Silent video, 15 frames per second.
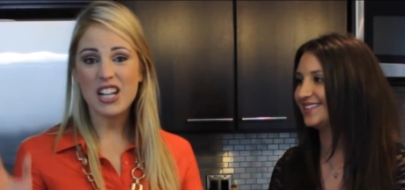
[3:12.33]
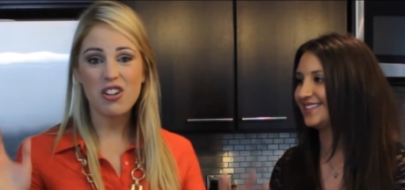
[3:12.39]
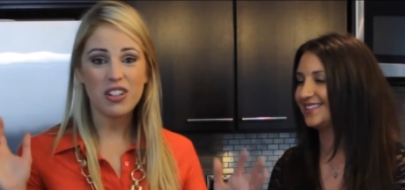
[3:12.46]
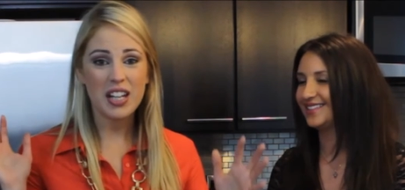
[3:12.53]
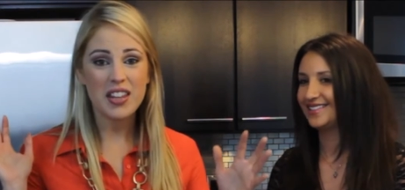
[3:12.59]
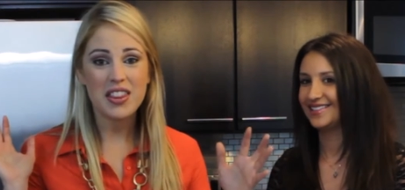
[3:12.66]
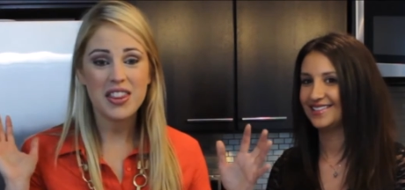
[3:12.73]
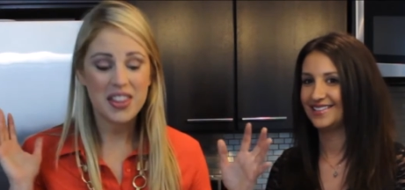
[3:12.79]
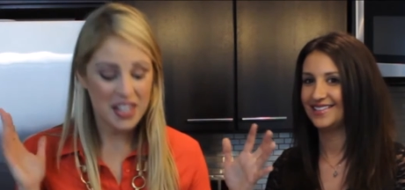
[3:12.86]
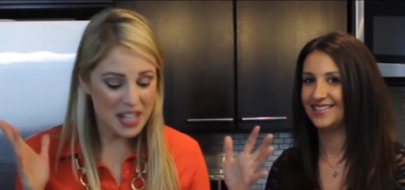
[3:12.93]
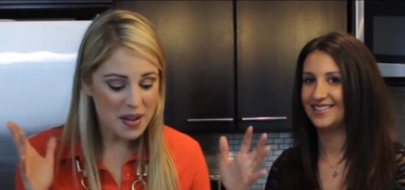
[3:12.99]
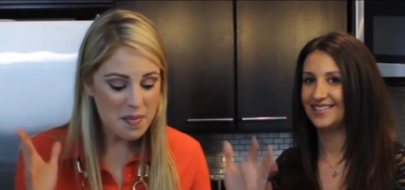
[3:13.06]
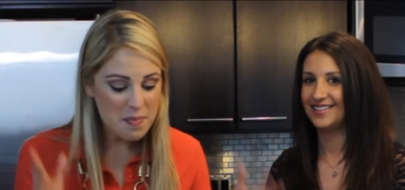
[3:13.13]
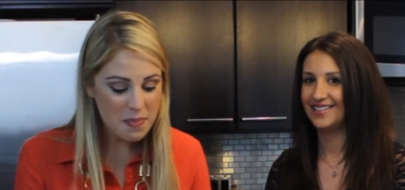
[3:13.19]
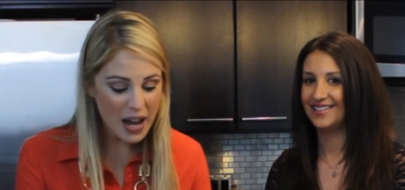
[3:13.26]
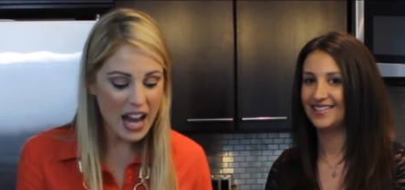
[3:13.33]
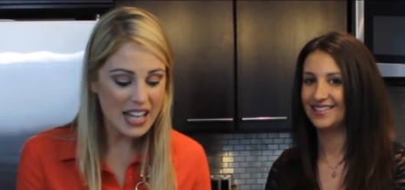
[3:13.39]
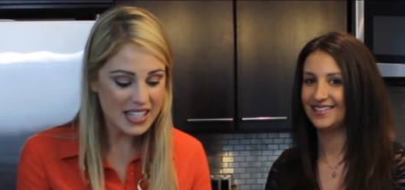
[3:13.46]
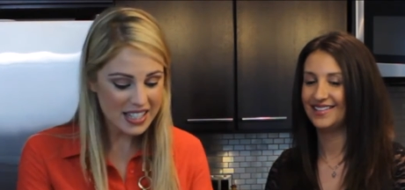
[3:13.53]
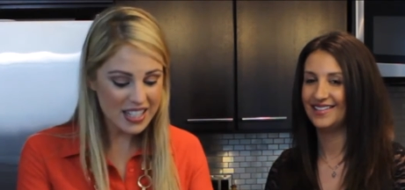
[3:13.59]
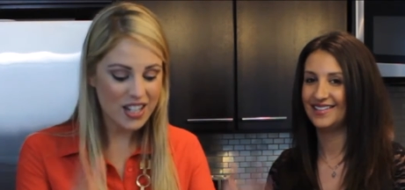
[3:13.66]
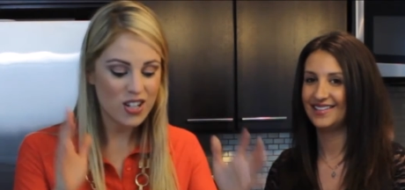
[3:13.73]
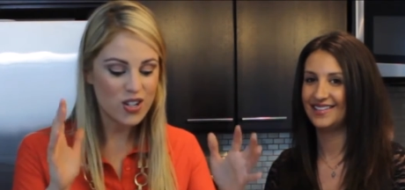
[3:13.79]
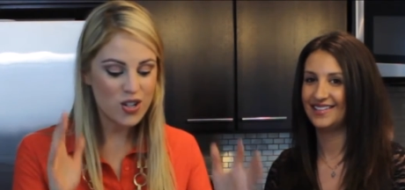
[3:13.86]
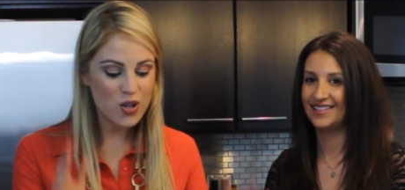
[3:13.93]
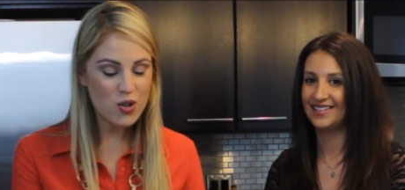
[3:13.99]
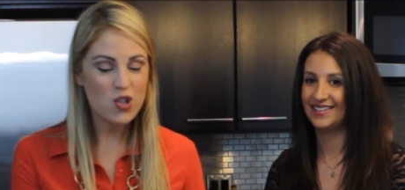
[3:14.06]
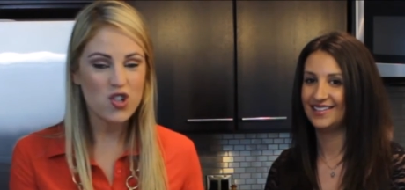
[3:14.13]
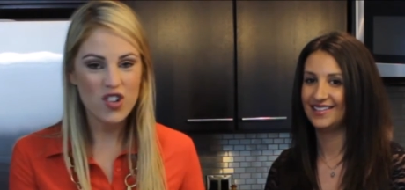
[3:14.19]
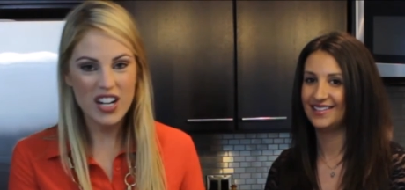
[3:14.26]
Speaker 1: literally the best
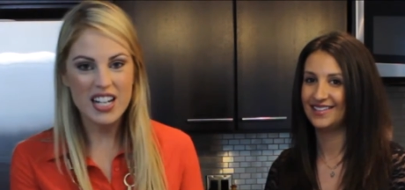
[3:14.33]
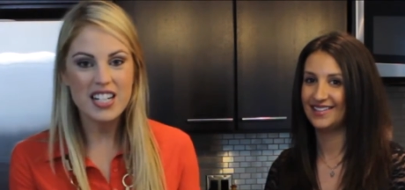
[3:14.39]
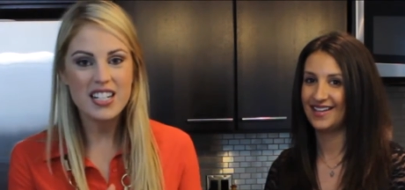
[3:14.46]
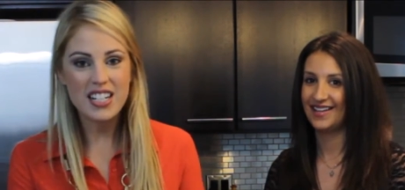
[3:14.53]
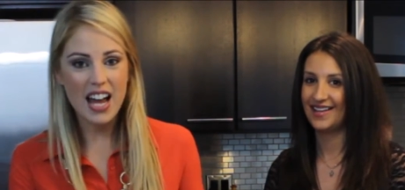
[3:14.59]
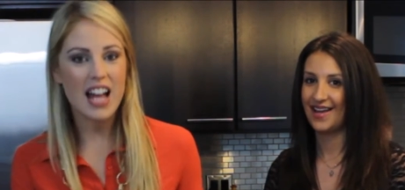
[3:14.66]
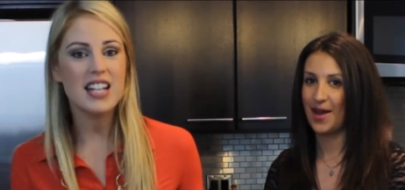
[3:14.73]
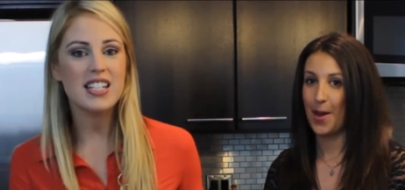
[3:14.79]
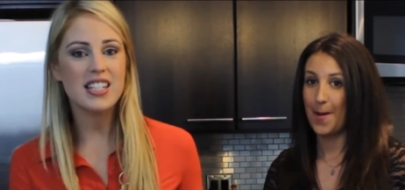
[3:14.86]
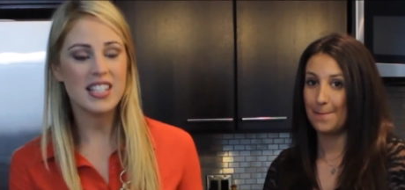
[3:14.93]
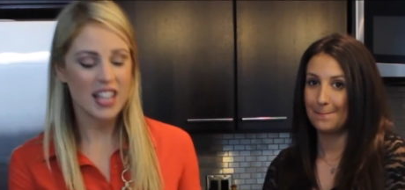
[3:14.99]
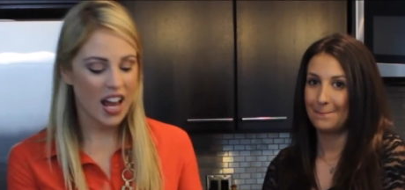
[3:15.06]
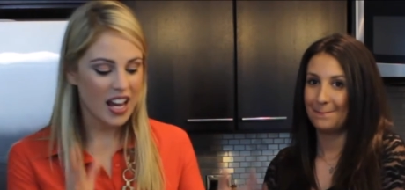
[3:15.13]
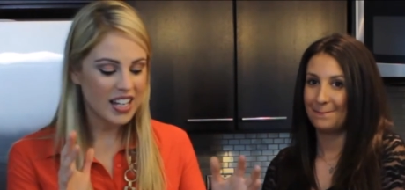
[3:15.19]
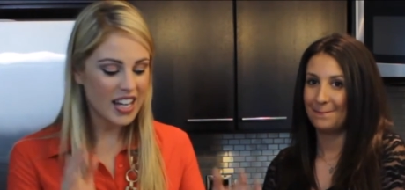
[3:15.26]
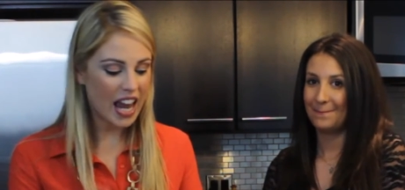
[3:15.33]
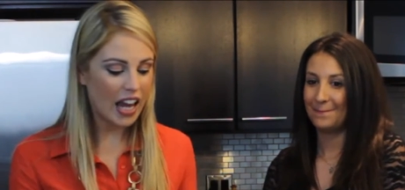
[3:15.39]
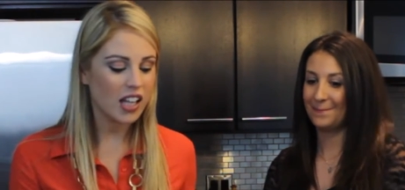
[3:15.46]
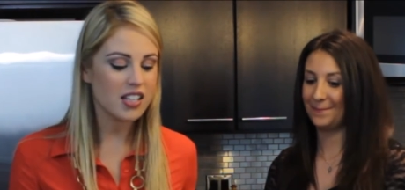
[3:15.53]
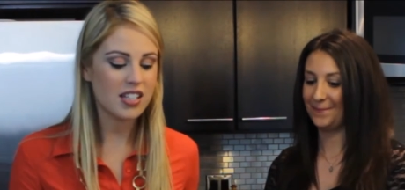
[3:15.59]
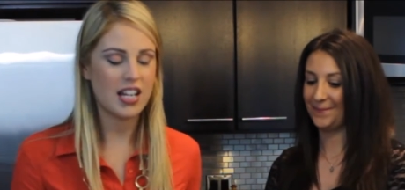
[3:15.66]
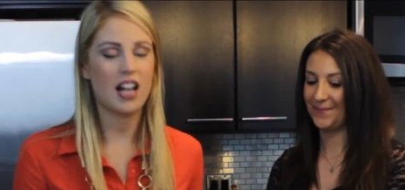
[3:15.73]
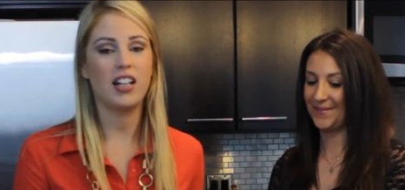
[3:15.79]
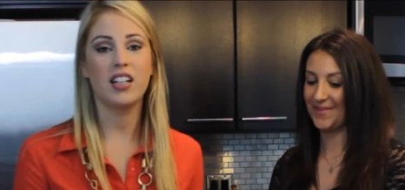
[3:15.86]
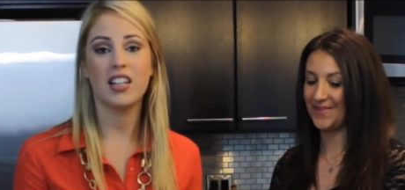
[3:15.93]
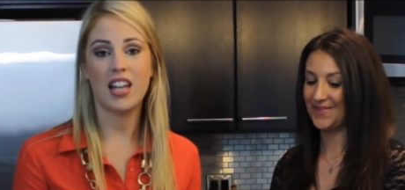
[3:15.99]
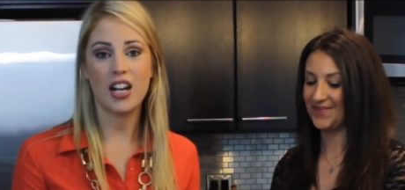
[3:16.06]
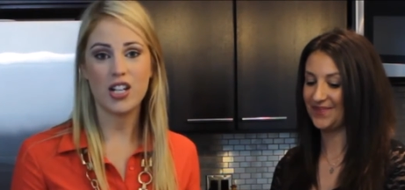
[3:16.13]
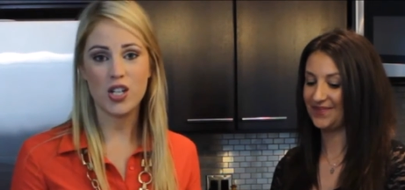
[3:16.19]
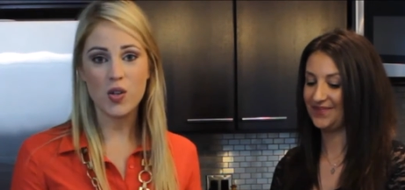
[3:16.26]
nutrient-dense kale salad
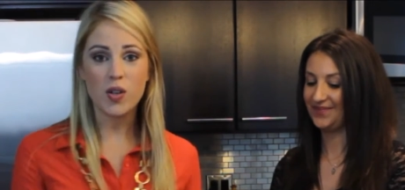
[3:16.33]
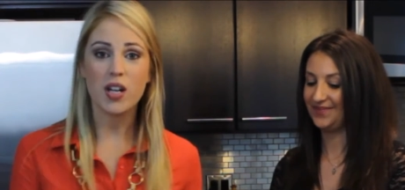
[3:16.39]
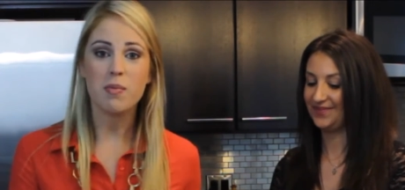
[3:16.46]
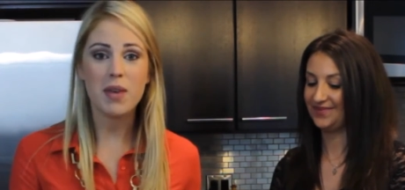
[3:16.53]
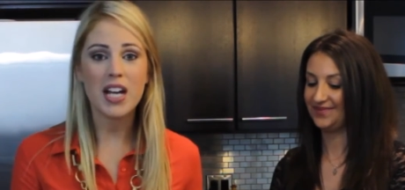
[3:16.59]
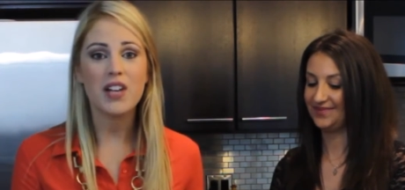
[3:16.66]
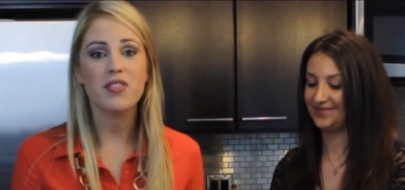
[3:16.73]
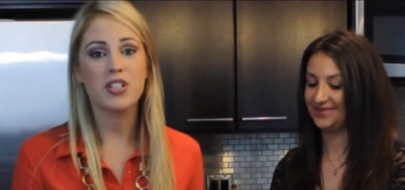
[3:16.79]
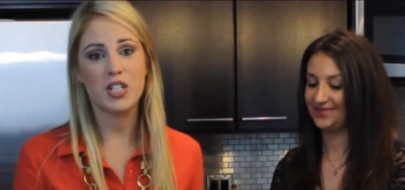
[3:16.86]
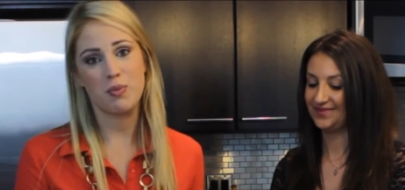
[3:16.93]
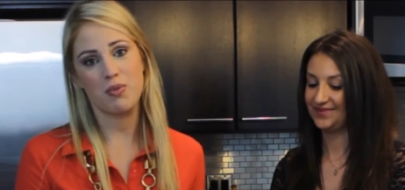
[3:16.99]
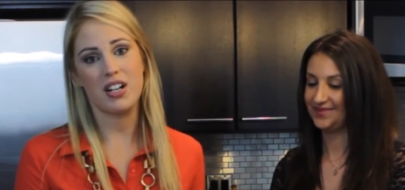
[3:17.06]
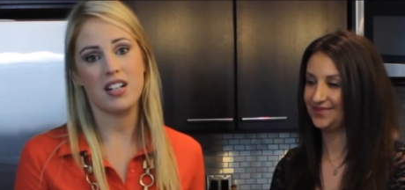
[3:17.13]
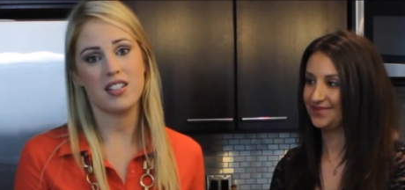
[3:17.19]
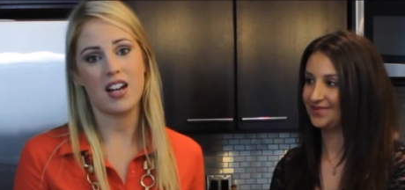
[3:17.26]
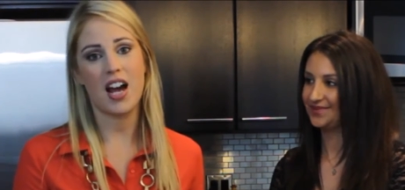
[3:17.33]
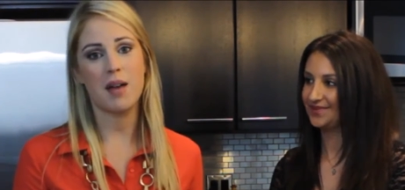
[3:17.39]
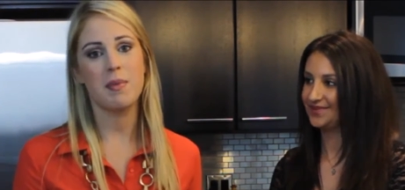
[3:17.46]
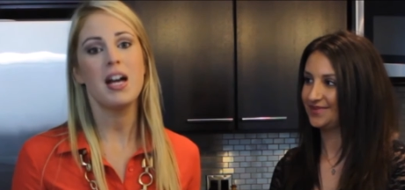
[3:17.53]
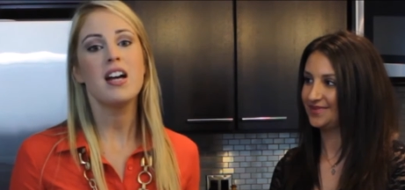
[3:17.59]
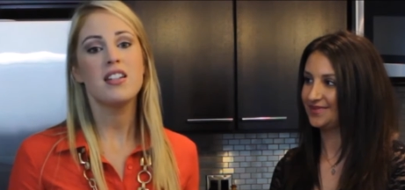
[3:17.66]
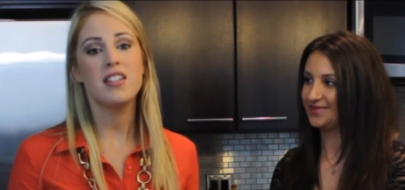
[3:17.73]
that you can make for springtime